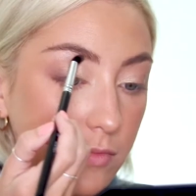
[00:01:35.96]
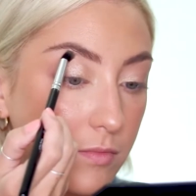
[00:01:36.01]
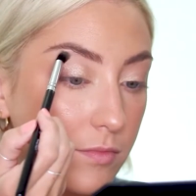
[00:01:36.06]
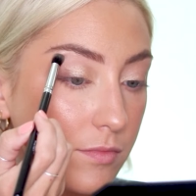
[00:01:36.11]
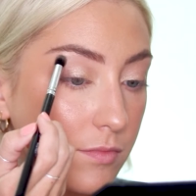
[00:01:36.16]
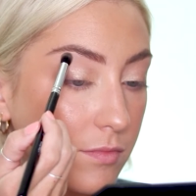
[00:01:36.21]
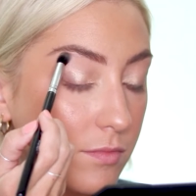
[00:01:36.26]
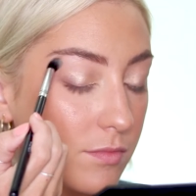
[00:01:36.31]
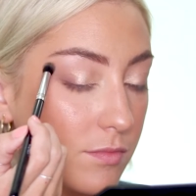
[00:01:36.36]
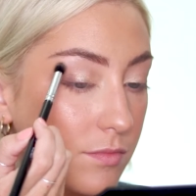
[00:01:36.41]

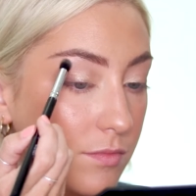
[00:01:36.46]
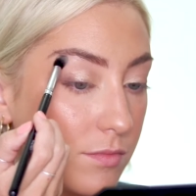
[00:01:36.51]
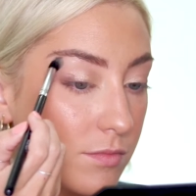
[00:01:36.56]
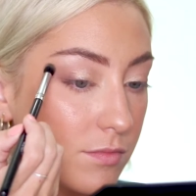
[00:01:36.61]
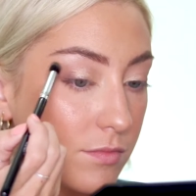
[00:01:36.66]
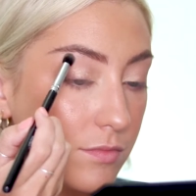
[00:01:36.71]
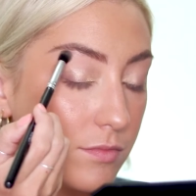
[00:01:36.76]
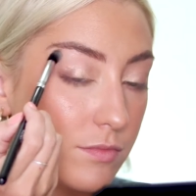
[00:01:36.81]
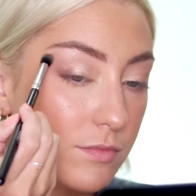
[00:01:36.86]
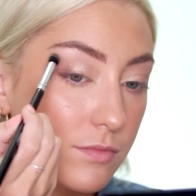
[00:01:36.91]
eyebrows look a
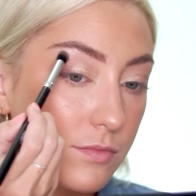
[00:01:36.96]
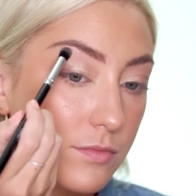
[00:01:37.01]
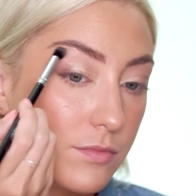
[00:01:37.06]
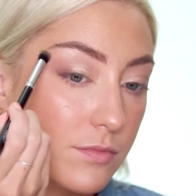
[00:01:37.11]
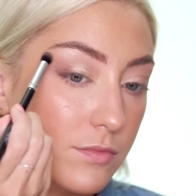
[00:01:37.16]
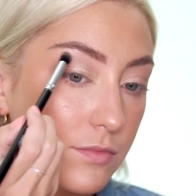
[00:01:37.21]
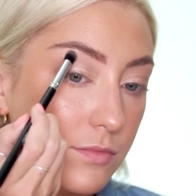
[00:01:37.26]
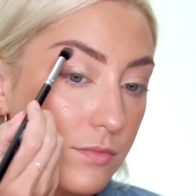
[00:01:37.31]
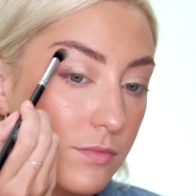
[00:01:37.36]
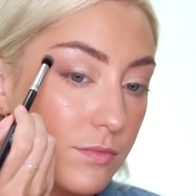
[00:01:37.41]
little more
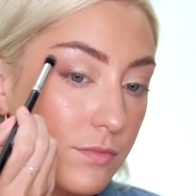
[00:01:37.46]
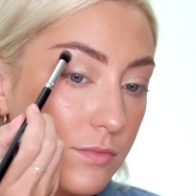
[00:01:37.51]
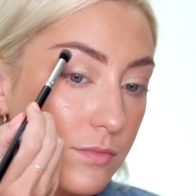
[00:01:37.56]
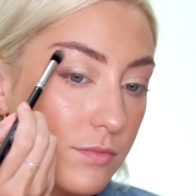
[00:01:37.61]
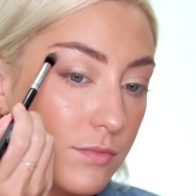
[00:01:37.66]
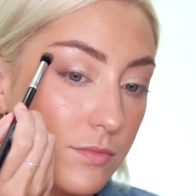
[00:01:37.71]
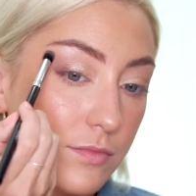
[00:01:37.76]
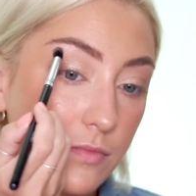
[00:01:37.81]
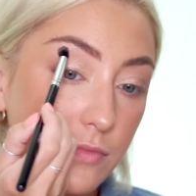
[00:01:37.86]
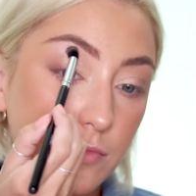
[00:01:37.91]
arched
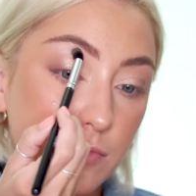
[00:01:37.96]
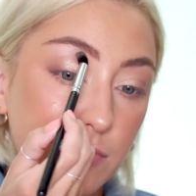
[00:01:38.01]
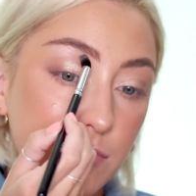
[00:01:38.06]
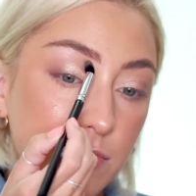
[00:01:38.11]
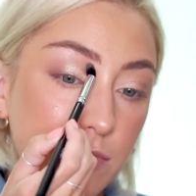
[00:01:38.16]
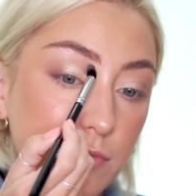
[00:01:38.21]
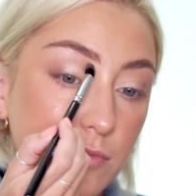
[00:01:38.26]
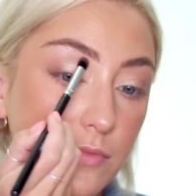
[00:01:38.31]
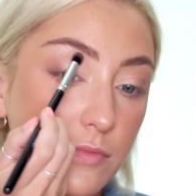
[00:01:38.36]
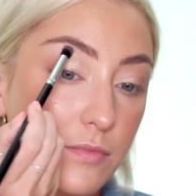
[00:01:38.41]
than they
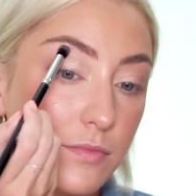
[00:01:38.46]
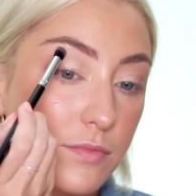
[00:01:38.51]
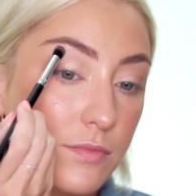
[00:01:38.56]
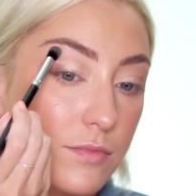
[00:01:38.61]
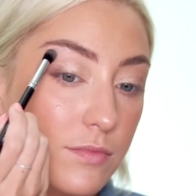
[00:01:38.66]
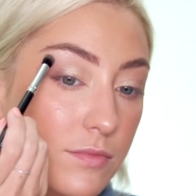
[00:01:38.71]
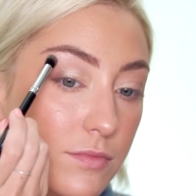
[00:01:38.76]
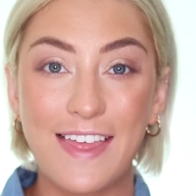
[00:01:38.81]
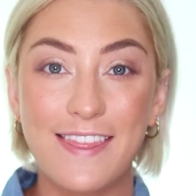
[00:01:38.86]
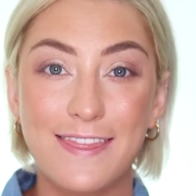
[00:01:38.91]
maybe
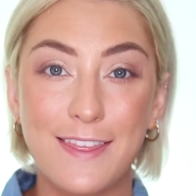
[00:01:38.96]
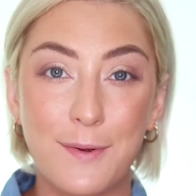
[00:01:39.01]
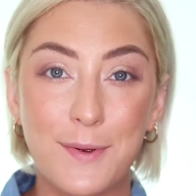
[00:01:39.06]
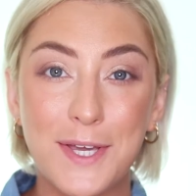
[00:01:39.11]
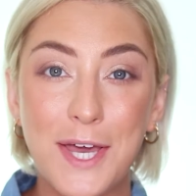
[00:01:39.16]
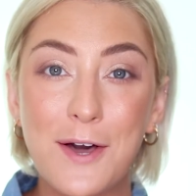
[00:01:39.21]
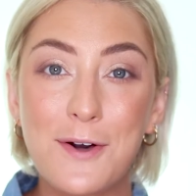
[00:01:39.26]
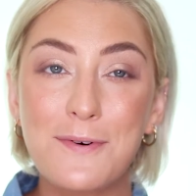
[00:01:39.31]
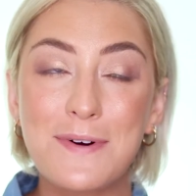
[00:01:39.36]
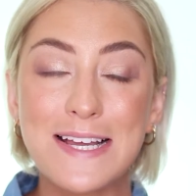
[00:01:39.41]
are. There we
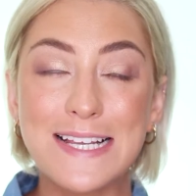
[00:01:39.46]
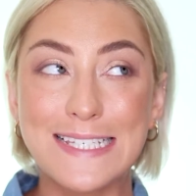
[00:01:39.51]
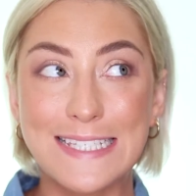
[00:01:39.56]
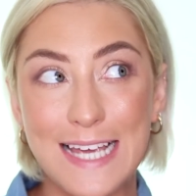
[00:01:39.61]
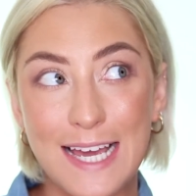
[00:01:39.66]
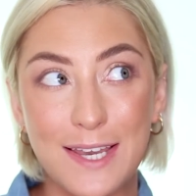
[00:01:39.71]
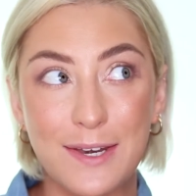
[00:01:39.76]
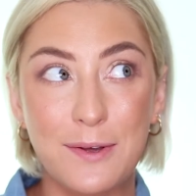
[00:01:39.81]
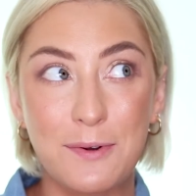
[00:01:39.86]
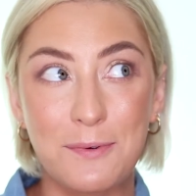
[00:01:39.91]
go,
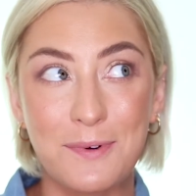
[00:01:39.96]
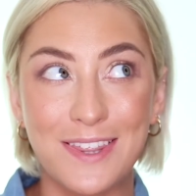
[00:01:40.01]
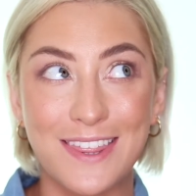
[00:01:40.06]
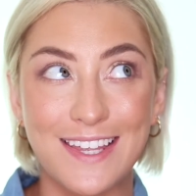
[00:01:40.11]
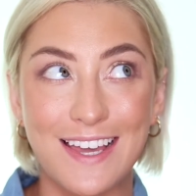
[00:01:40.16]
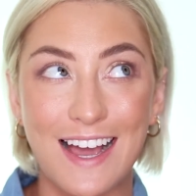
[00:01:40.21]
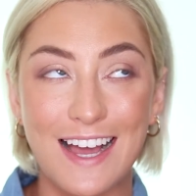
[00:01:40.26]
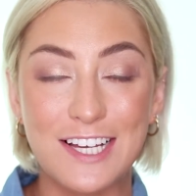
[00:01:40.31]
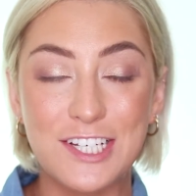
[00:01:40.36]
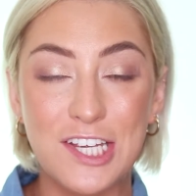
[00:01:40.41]
done with
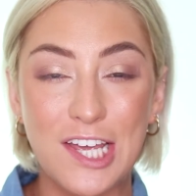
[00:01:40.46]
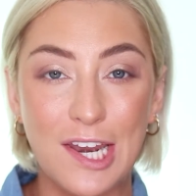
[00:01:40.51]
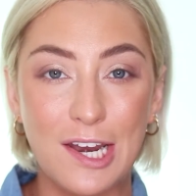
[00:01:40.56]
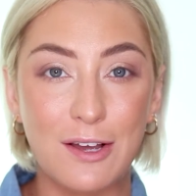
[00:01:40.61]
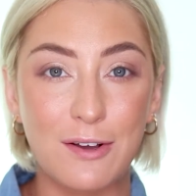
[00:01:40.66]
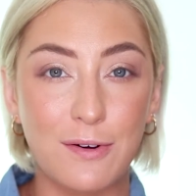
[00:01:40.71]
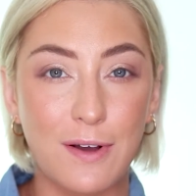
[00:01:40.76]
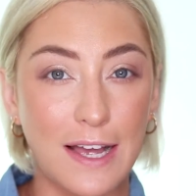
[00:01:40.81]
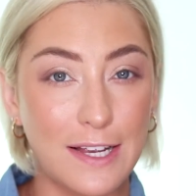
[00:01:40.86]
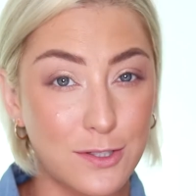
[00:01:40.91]
the
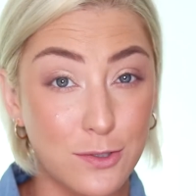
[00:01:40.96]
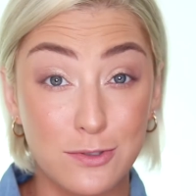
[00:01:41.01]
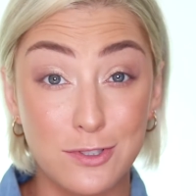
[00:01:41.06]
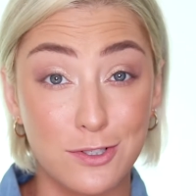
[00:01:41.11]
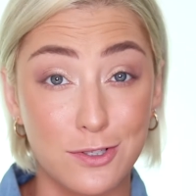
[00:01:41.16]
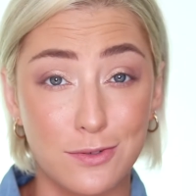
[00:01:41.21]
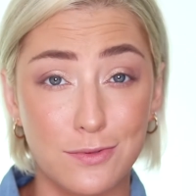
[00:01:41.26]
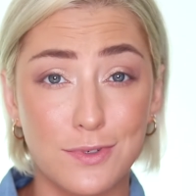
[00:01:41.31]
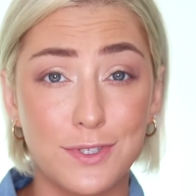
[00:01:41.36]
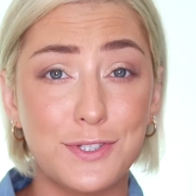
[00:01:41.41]
eyeshadow. I told
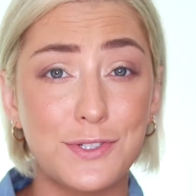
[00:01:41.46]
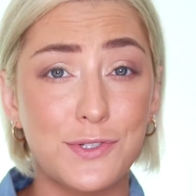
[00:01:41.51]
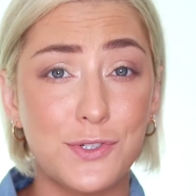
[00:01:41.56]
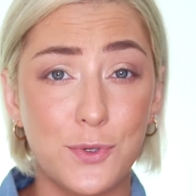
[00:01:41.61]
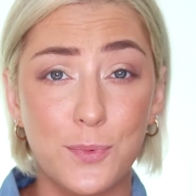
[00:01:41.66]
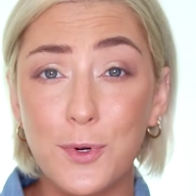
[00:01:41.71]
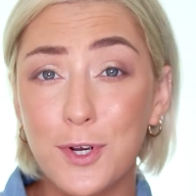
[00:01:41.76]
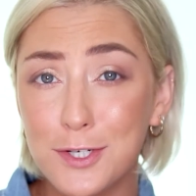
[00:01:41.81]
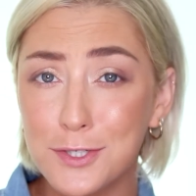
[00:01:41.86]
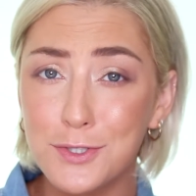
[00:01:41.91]
you,
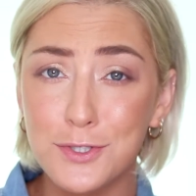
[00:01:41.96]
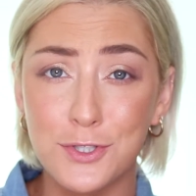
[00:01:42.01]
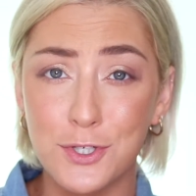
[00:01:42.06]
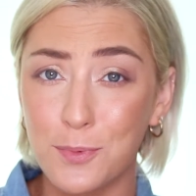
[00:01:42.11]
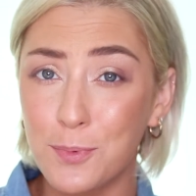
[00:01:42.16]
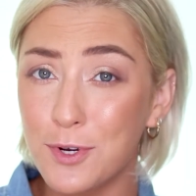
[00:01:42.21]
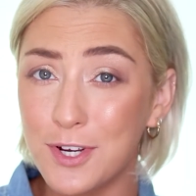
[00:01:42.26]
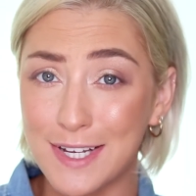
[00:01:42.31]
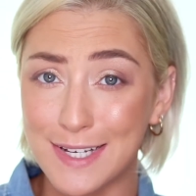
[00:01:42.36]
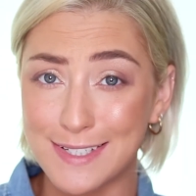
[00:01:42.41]
super,
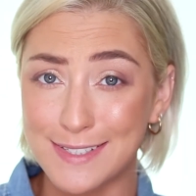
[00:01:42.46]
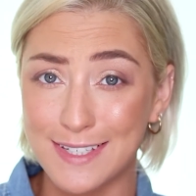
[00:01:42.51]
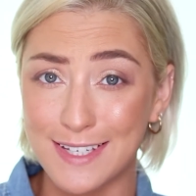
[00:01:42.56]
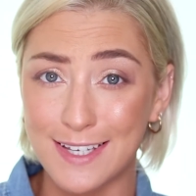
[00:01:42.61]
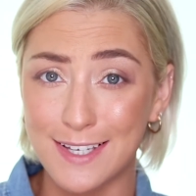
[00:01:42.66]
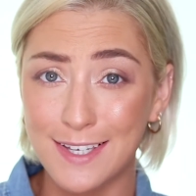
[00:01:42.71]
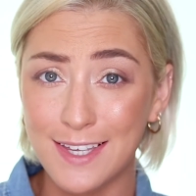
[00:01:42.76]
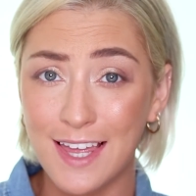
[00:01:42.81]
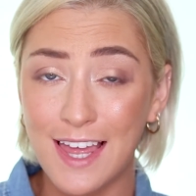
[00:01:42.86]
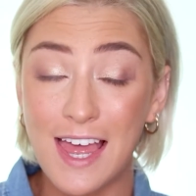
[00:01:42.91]
super
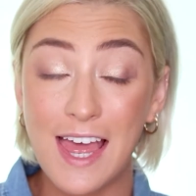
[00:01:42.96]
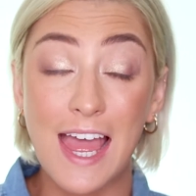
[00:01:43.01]
easy.